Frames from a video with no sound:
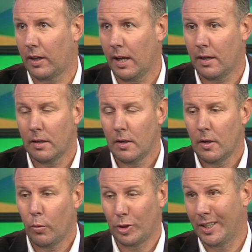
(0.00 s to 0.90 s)
again,
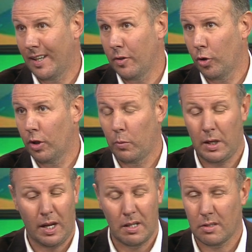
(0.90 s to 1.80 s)
which he didn't do at the
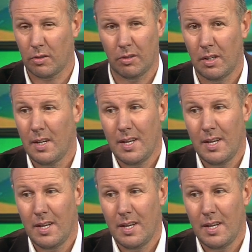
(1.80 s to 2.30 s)
weekend. So